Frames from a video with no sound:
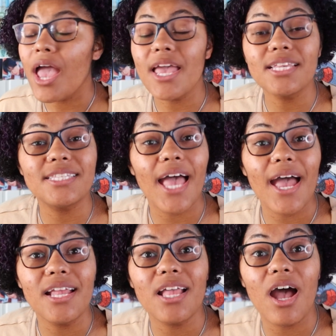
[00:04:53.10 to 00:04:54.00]
Is
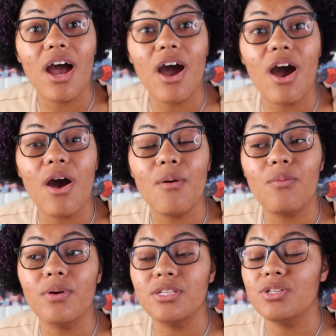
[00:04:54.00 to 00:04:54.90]
that
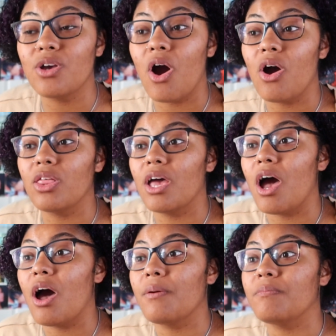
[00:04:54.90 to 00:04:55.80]
what you call it?
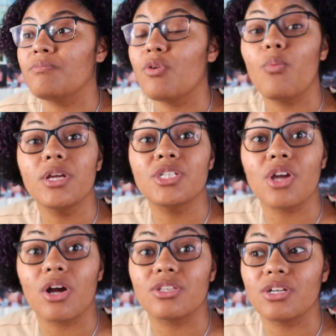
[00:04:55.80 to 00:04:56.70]
The witch
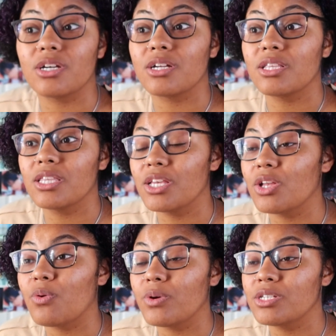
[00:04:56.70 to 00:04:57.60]
doctor. You
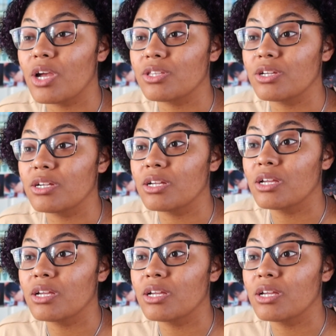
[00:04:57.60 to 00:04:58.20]
know the witch doctor?